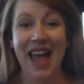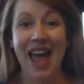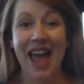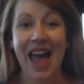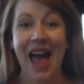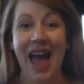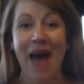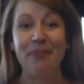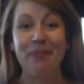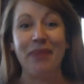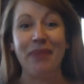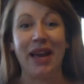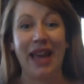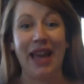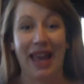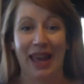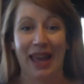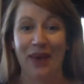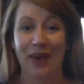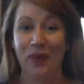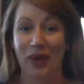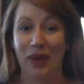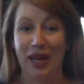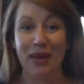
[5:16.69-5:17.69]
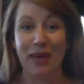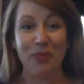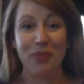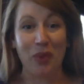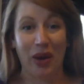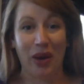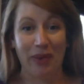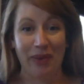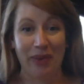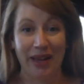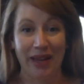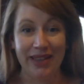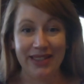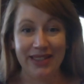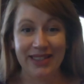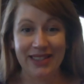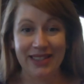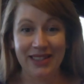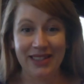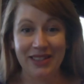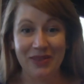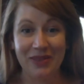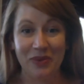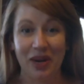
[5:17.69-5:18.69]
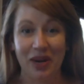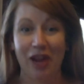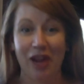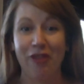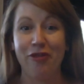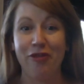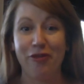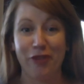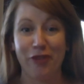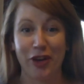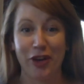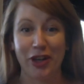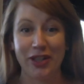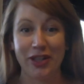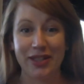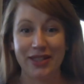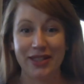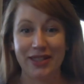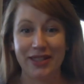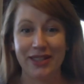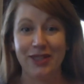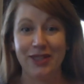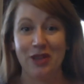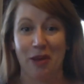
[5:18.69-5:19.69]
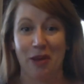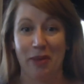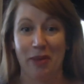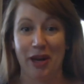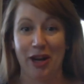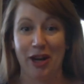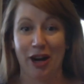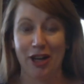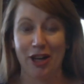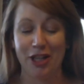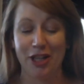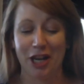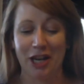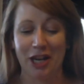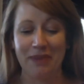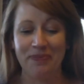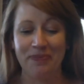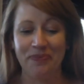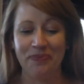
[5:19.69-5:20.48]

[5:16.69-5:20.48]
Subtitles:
at my 8-week appointment when I first saw my doctor,